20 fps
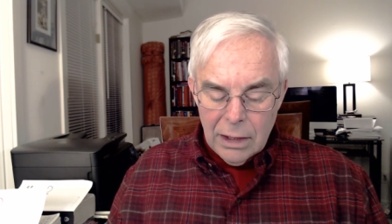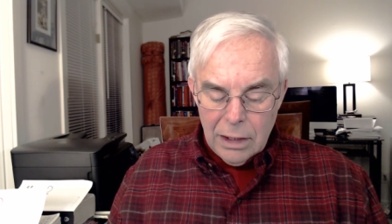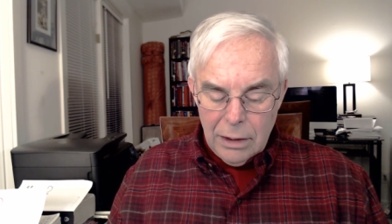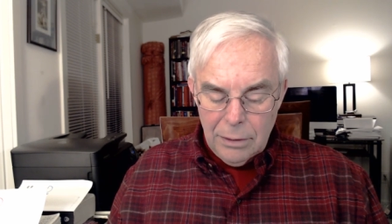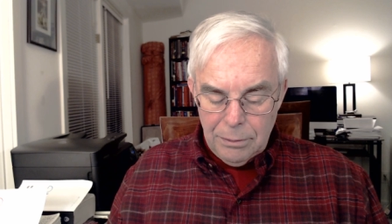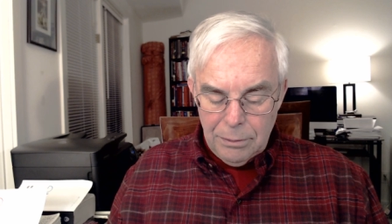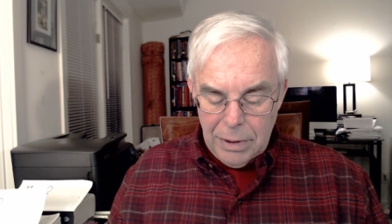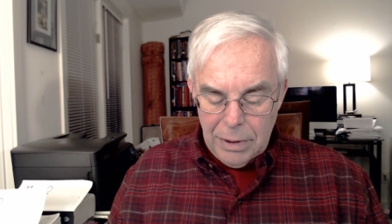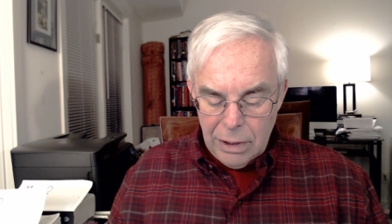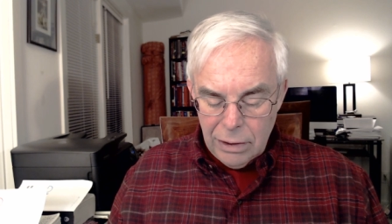
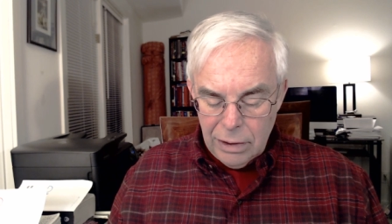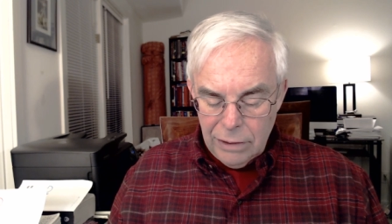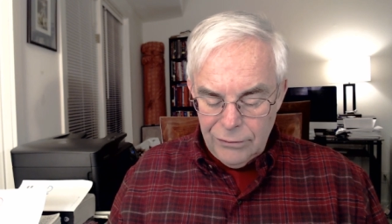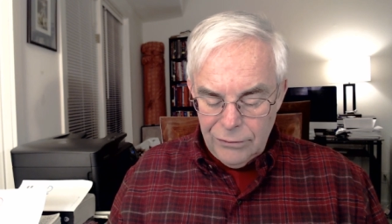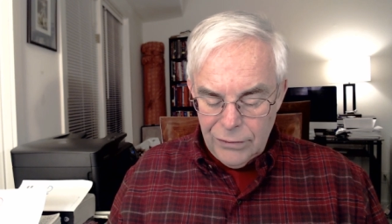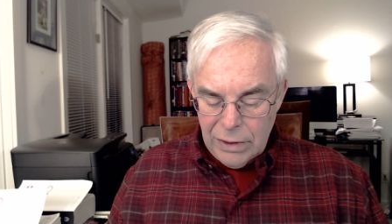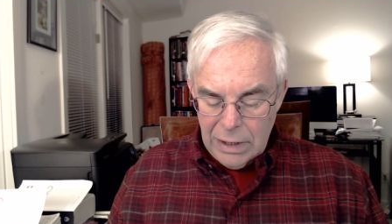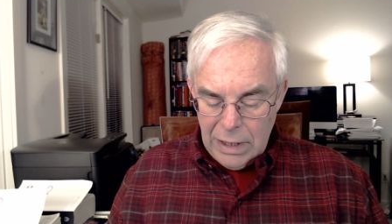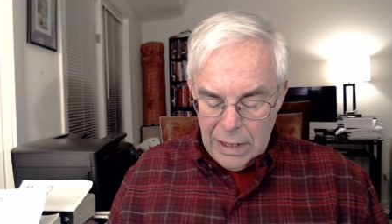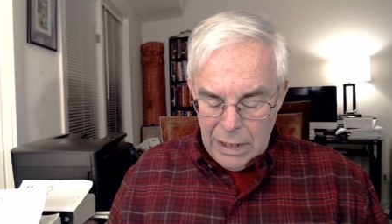
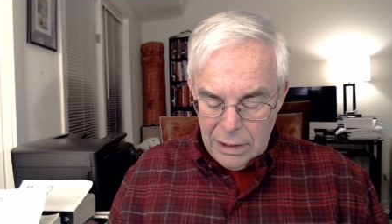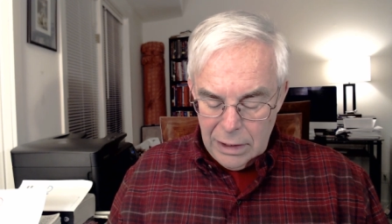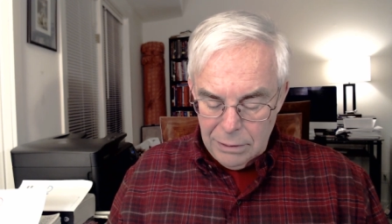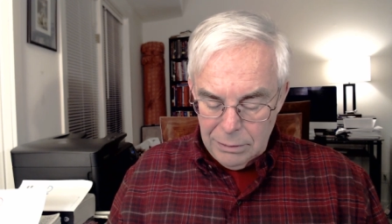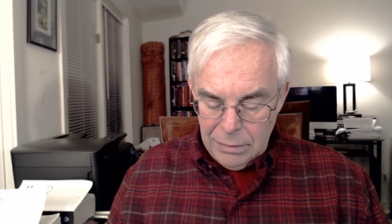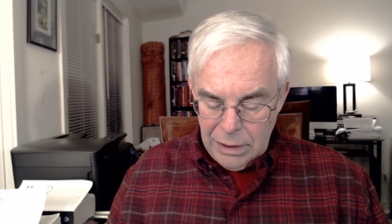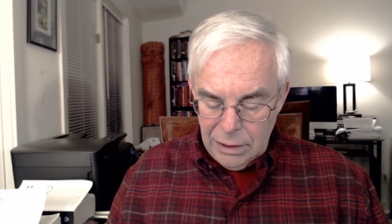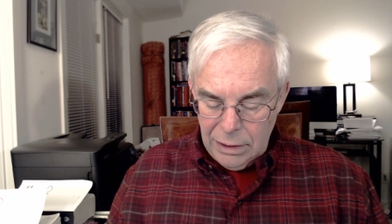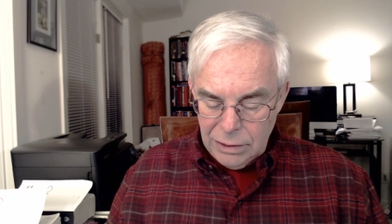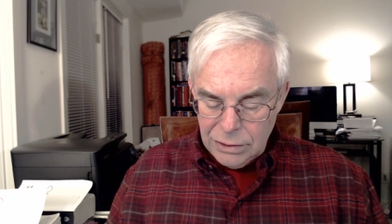Comparative
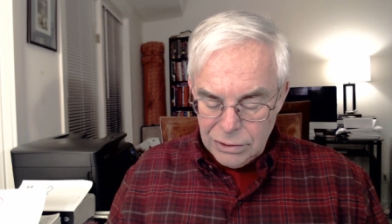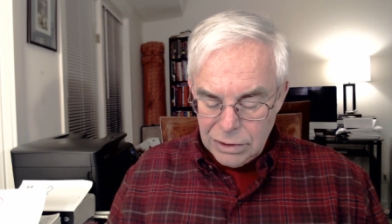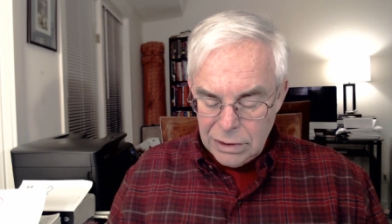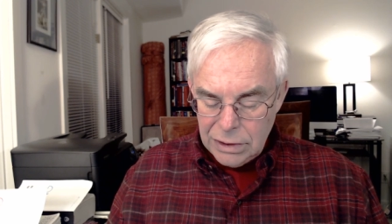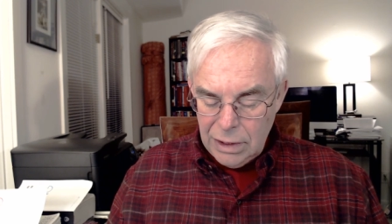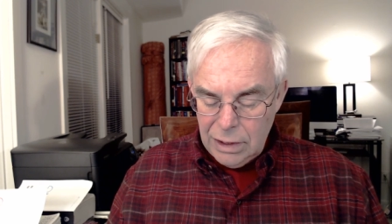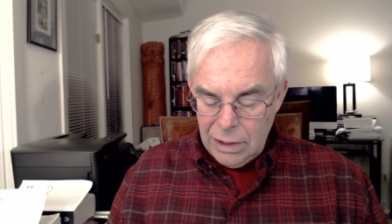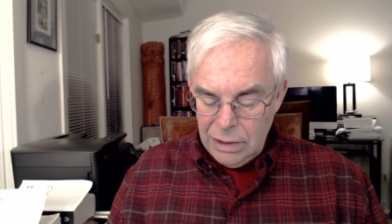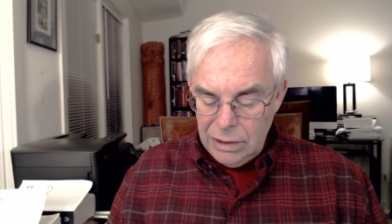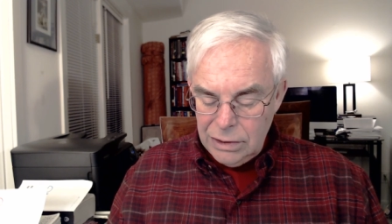anatomy
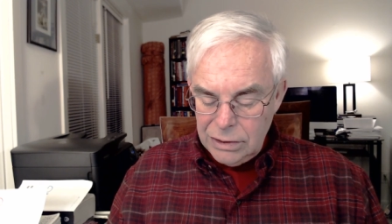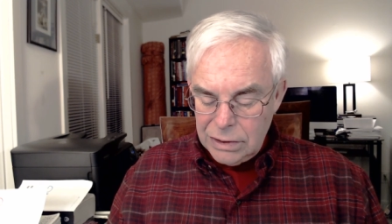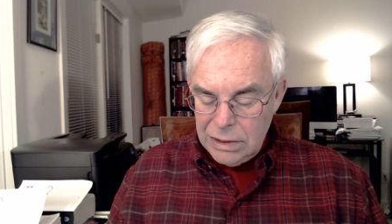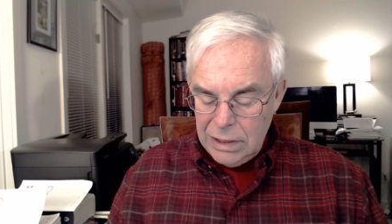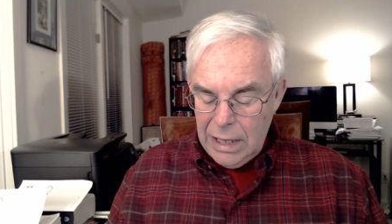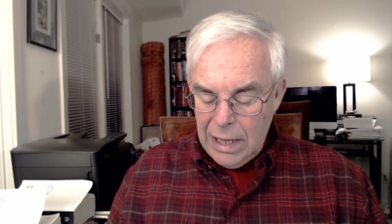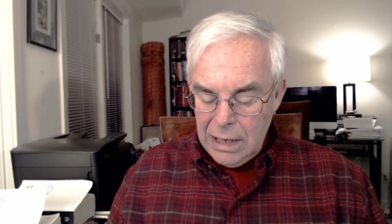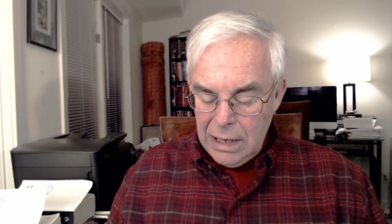studies the